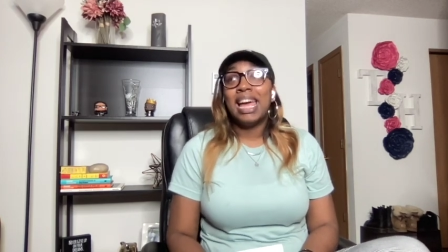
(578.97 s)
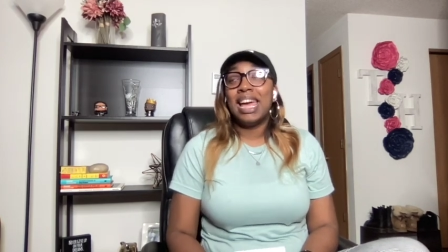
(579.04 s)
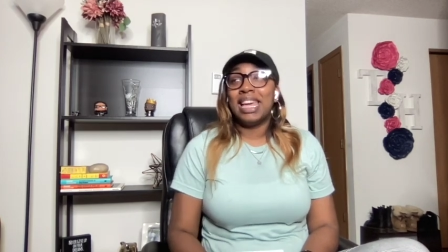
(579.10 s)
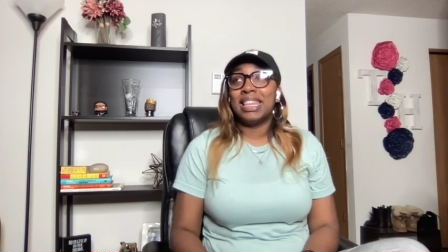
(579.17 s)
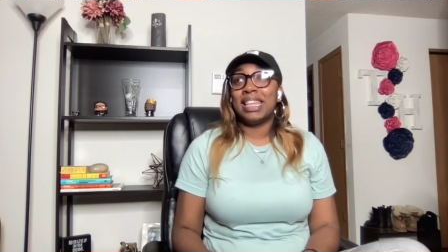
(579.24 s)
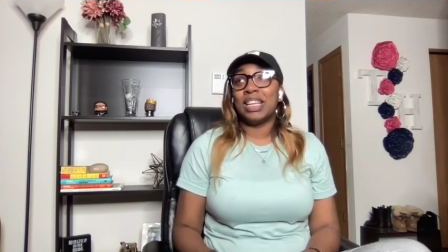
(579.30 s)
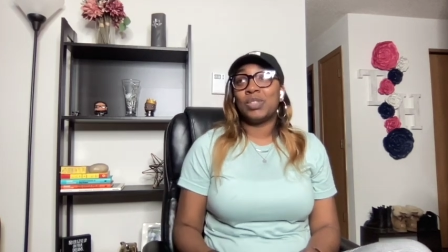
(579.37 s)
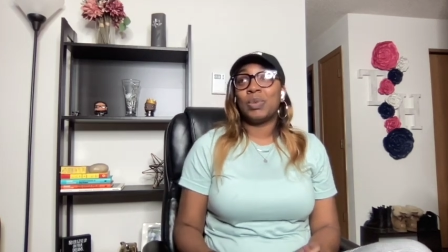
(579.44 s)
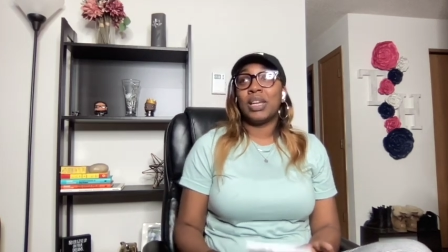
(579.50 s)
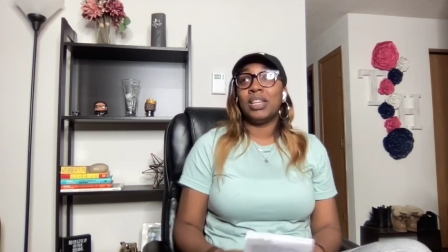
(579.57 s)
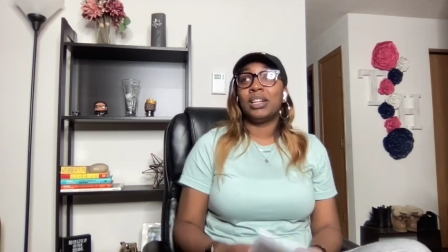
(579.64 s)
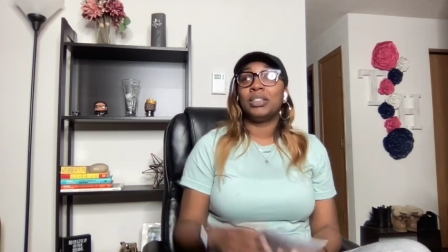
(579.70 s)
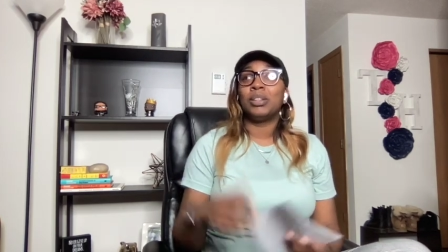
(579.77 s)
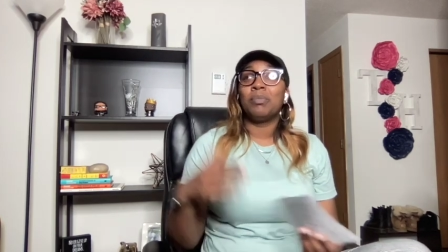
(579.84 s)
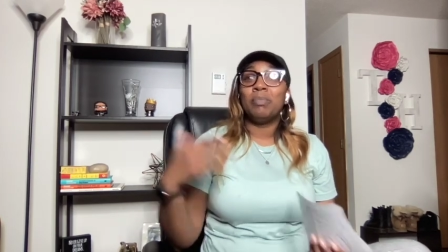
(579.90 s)
And that's why
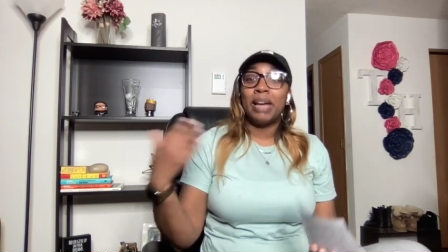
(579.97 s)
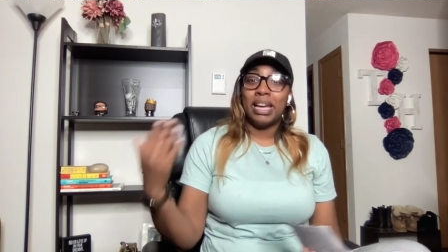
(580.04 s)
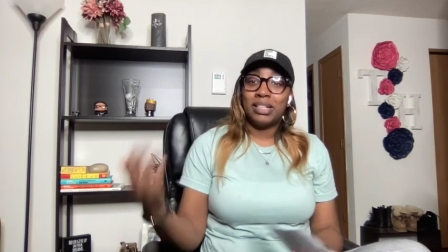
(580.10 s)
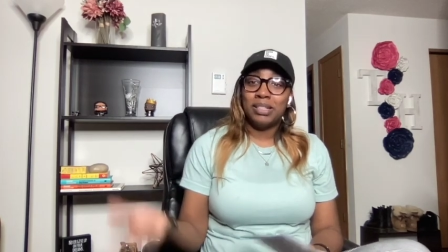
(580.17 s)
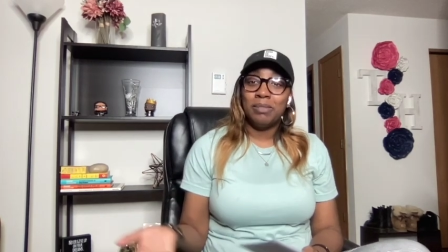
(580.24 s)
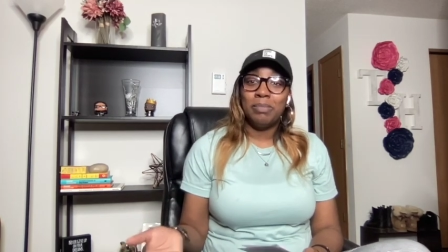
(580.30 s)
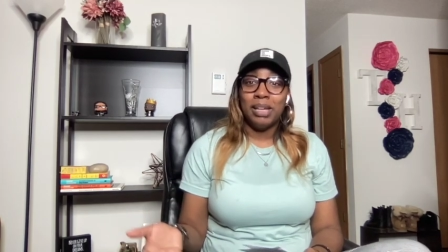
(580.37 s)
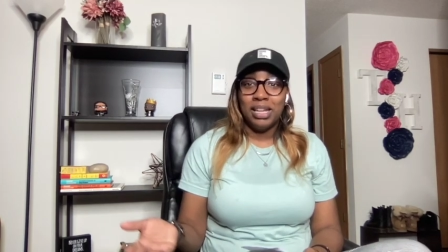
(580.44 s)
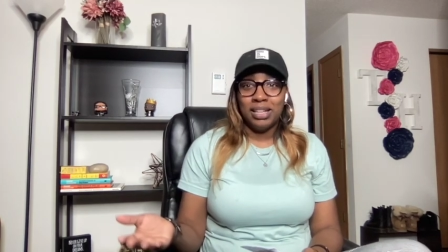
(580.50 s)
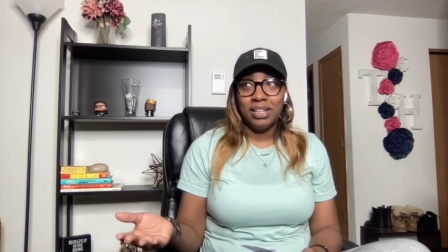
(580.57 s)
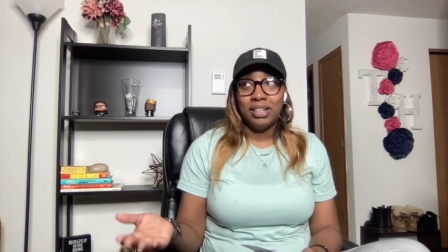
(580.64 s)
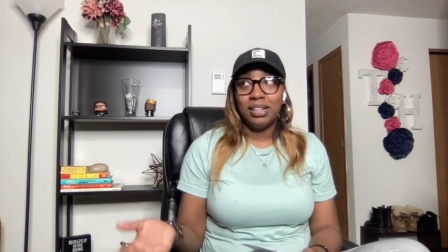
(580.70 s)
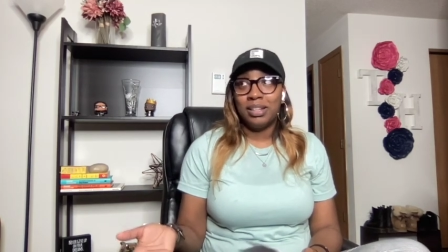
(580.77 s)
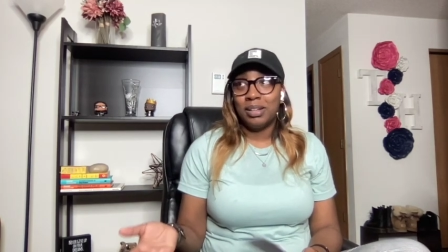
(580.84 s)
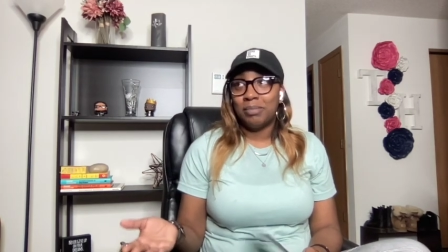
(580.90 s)
y'all are back to being
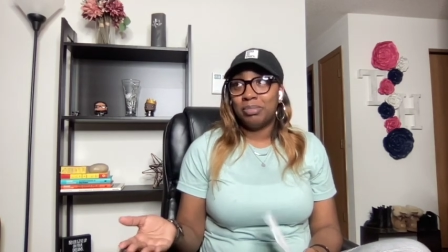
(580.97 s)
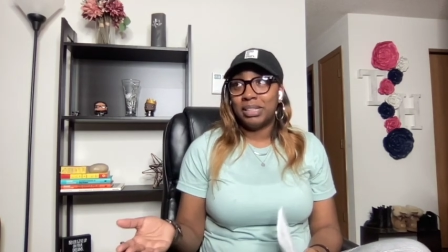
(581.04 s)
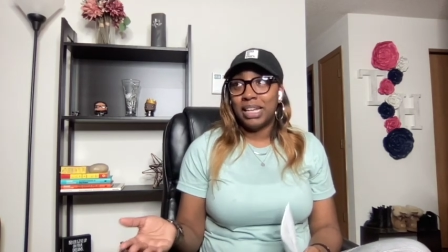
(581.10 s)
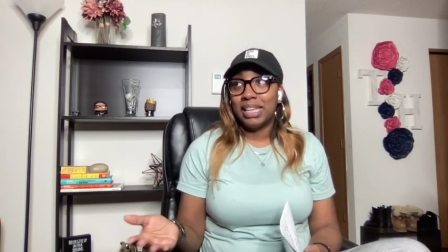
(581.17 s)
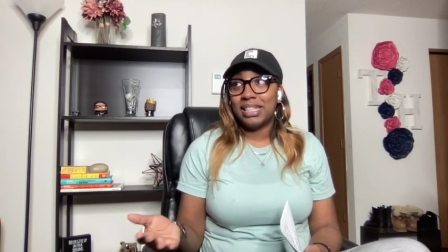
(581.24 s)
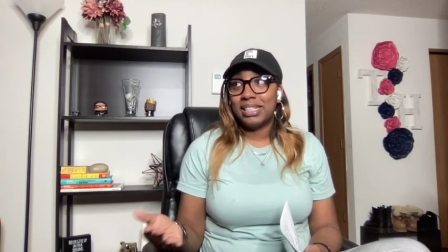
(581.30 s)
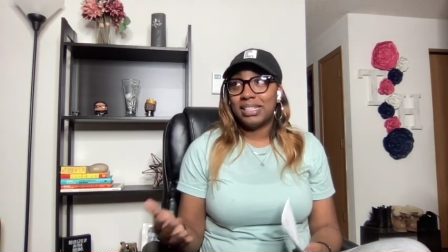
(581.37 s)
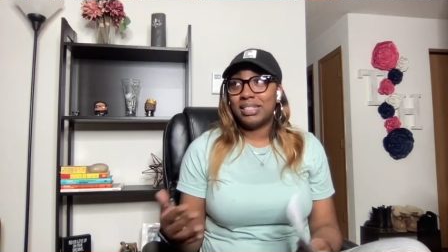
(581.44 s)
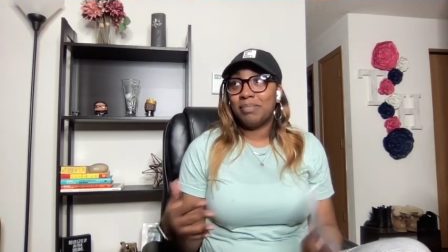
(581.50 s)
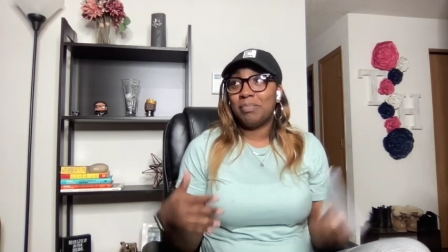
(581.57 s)
in a good place.